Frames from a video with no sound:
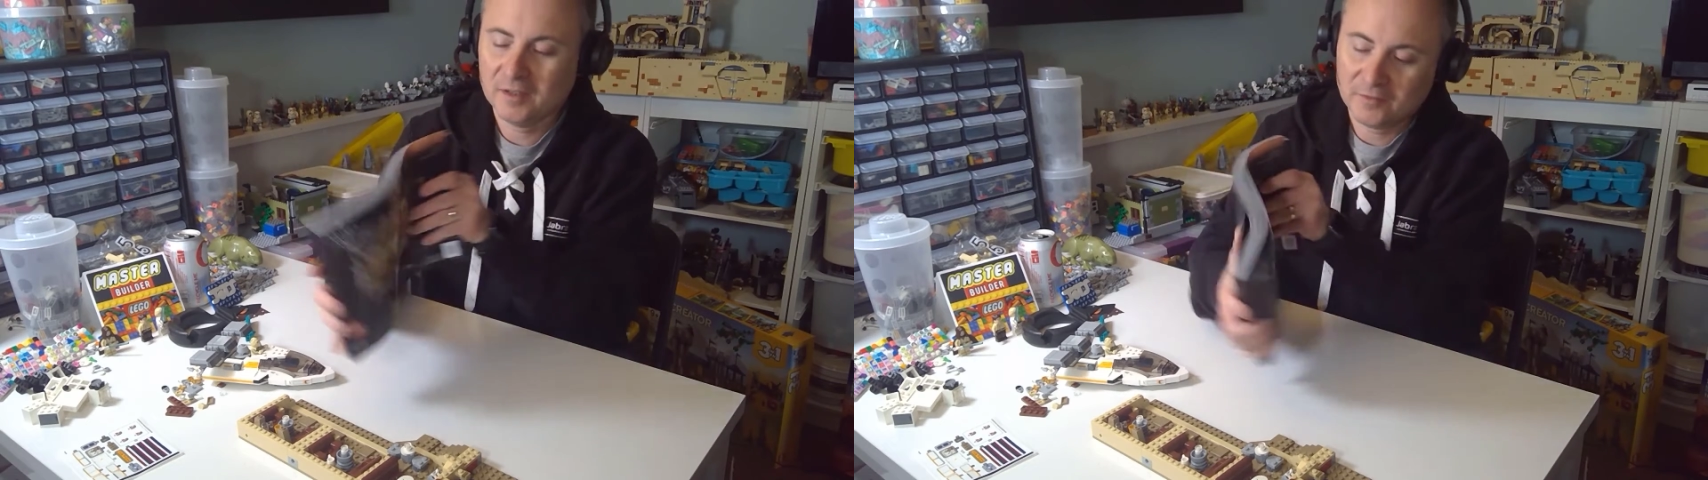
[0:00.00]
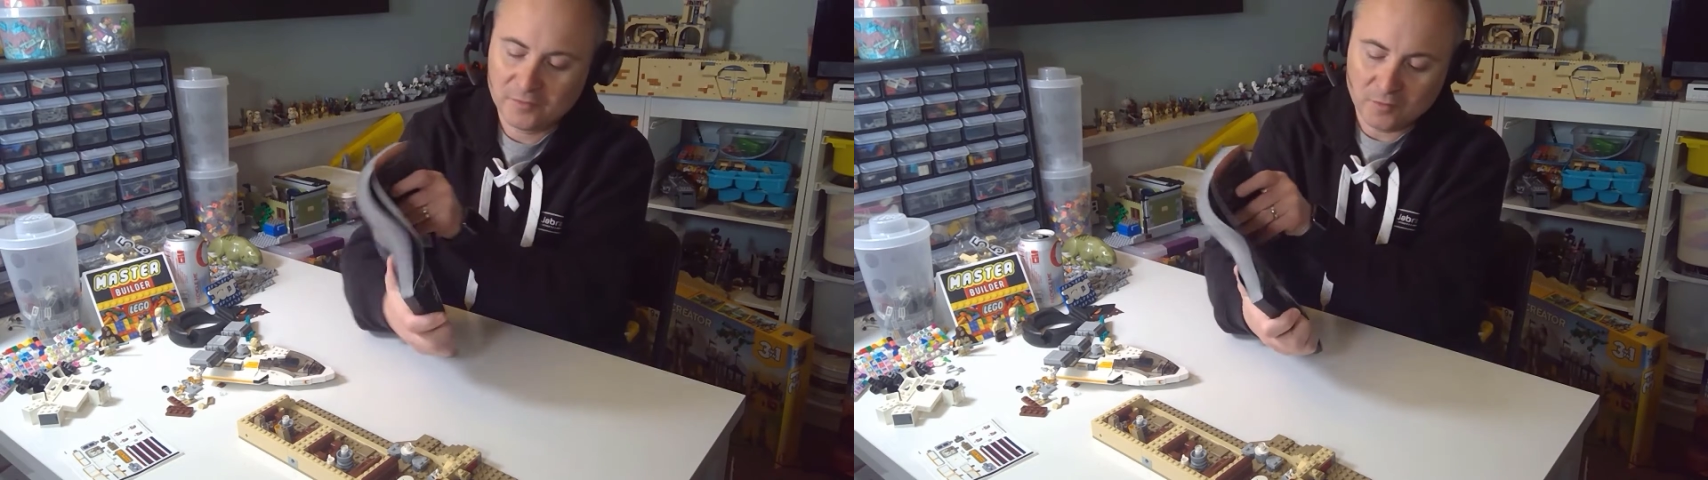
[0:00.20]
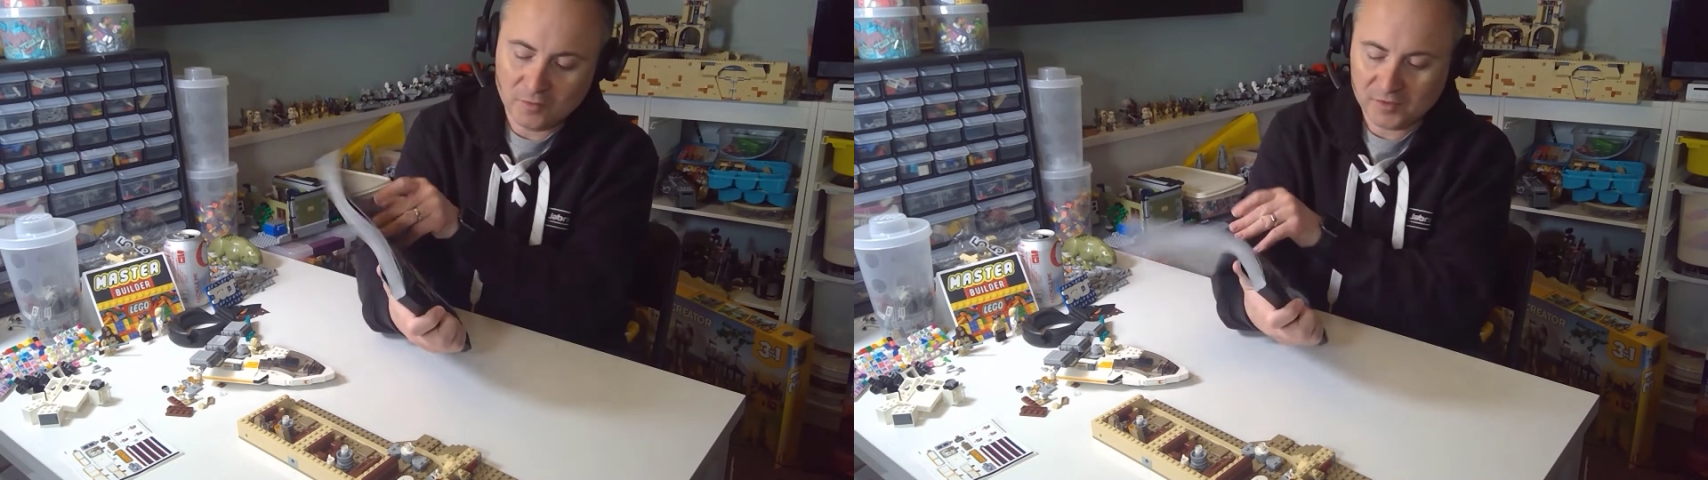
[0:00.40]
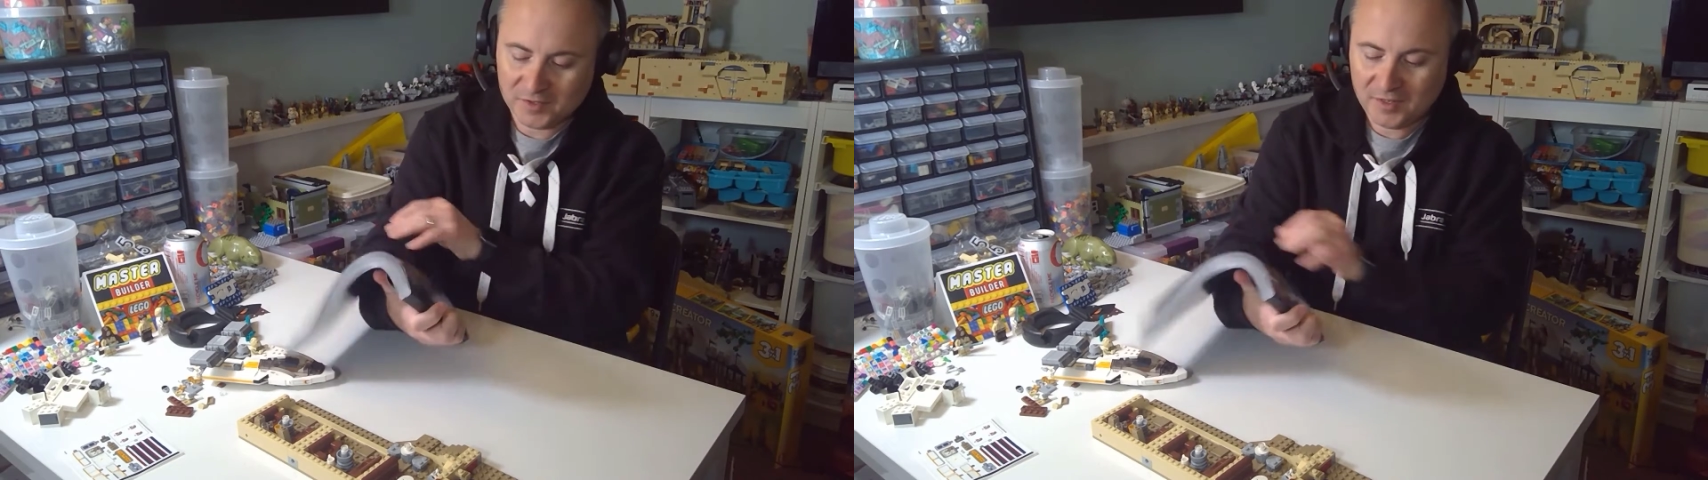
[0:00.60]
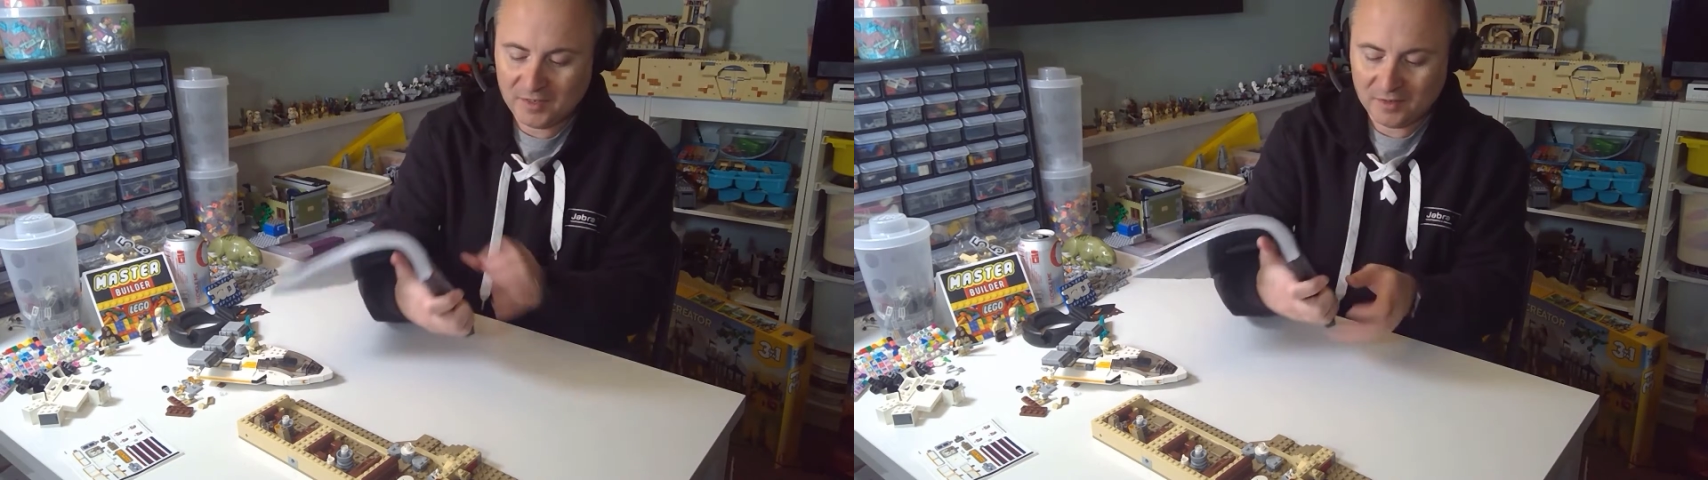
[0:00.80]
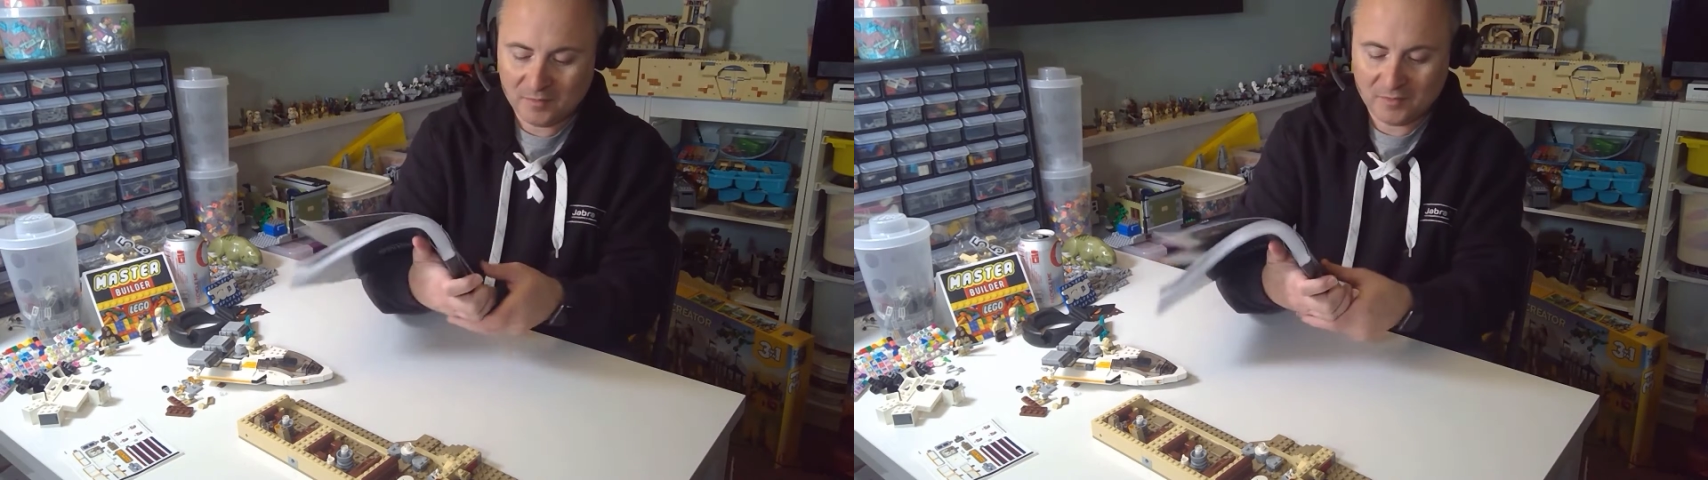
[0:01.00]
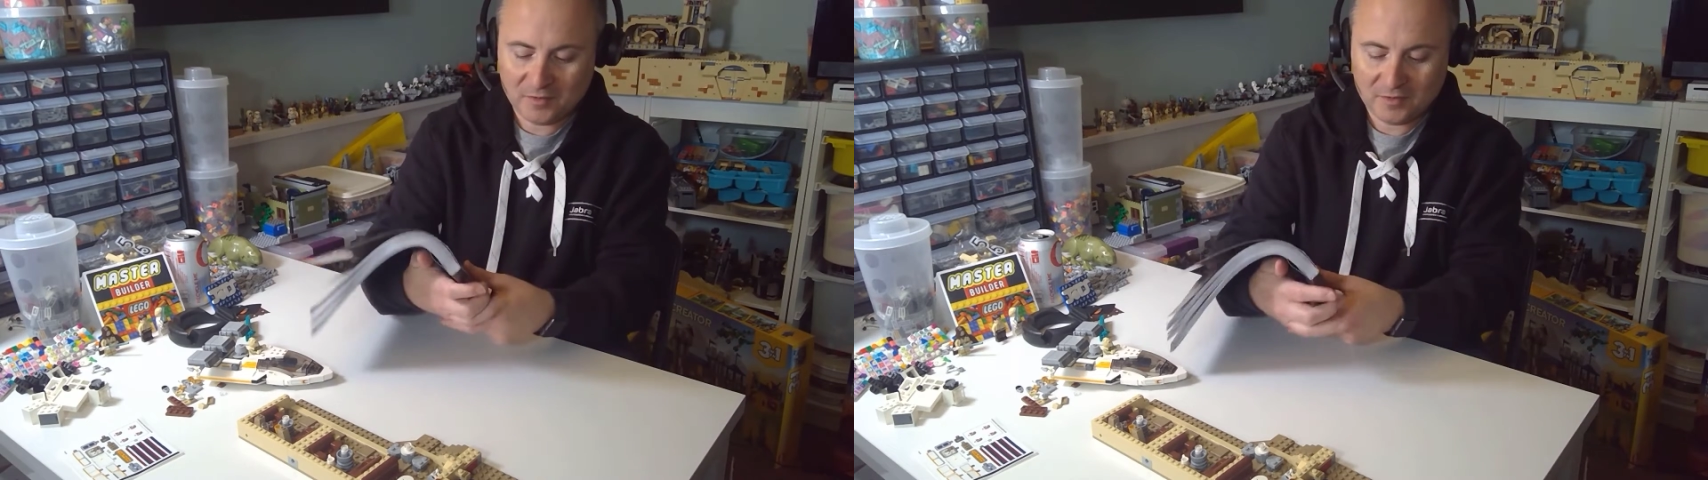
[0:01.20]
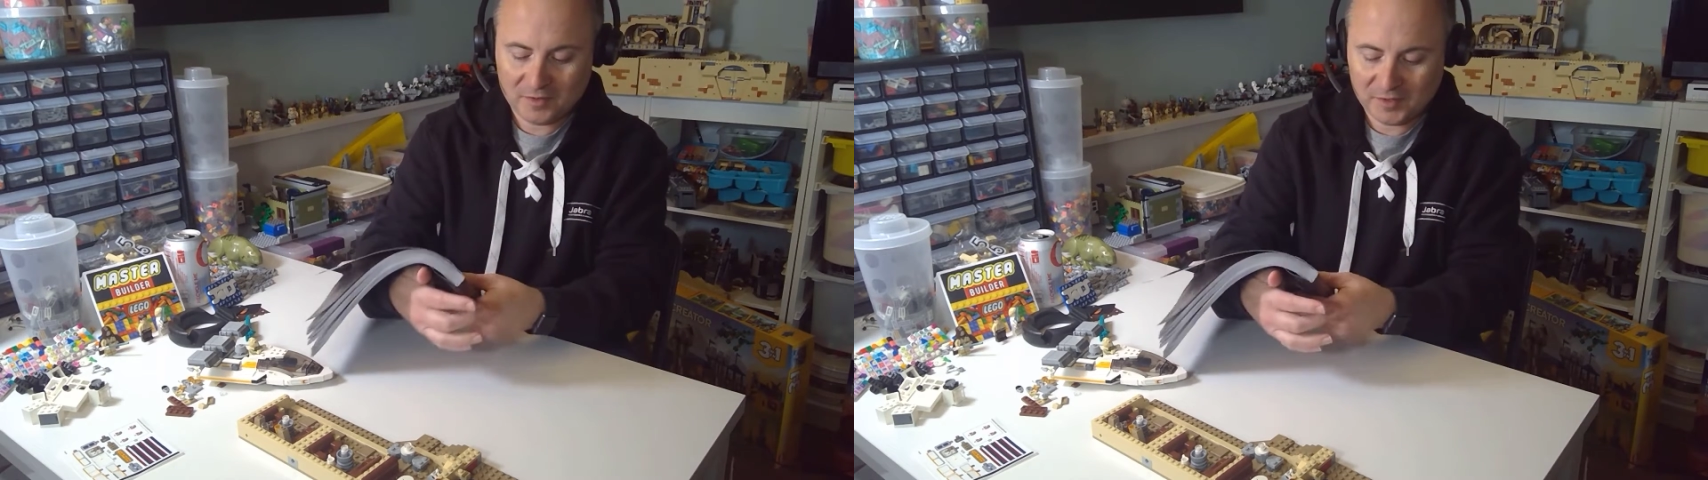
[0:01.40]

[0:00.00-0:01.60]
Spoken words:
for set number